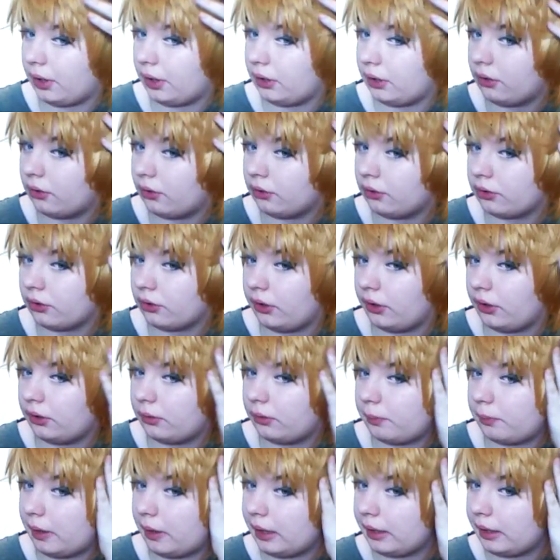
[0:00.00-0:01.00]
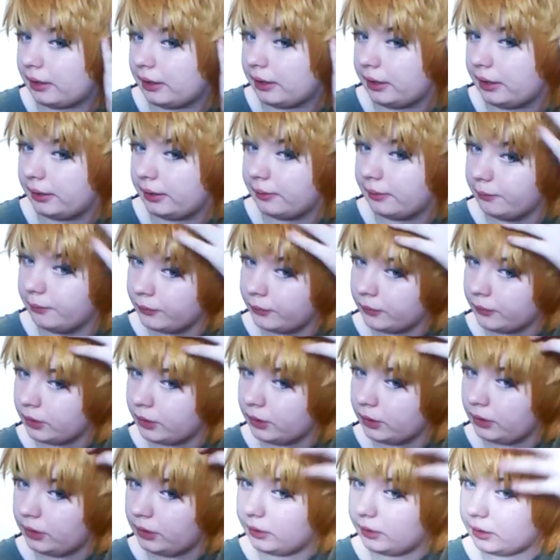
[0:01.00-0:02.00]
not showing as badly,
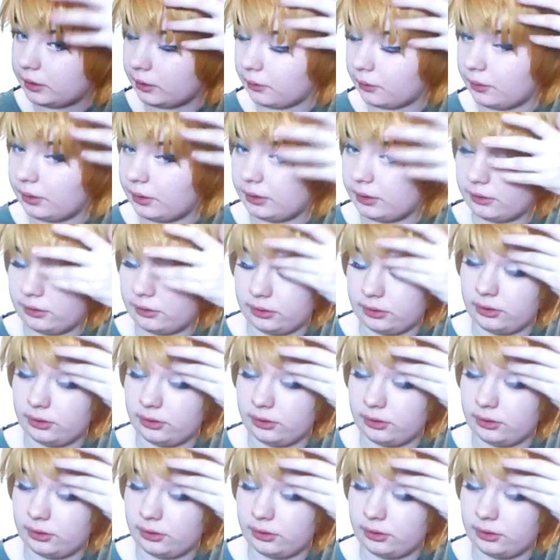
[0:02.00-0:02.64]
so it's